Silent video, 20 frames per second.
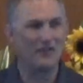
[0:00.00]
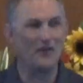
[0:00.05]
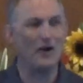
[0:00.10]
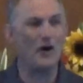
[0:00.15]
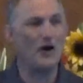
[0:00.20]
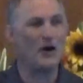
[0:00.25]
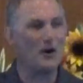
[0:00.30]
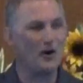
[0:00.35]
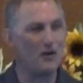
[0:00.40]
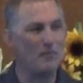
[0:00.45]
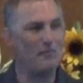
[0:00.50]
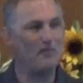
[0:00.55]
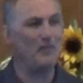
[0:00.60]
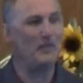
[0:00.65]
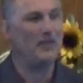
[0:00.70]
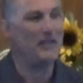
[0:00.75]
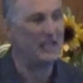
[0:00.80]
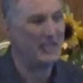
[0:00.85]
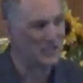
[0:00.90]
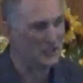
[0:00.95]

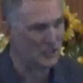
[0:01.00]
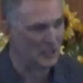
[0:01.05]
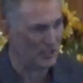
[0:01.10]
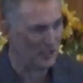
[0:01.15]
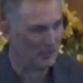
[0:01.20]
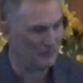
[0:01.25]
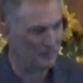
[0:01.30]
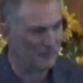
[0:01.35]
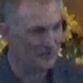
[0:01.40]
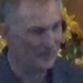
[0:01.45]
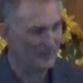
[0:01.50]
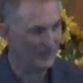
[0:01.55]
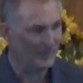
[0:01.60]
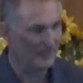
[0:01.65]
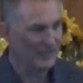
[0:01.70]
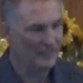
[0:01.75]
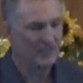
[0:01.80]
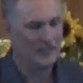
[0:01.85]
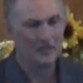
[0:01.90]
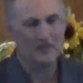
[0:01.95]
from Egypt.
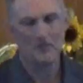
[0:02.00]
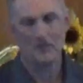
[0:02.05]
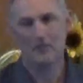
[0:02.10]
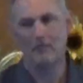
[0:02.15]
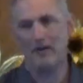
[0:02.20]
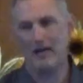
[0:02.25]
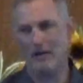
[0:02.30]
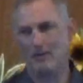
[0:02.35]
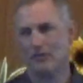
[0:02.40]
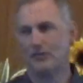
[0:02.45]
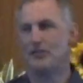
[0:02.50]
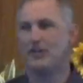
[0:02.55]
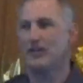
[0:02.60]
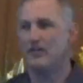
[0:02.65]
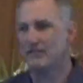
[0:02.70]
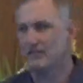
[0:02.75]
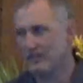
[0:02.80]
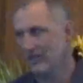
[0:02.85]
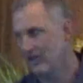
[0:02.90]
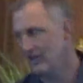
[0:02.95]
The Bible
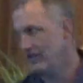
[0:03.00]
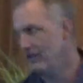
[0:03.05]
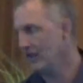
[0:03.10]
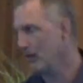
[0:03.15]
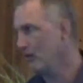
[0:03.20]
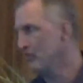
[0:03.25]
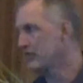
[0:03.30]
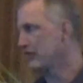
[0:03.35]
says in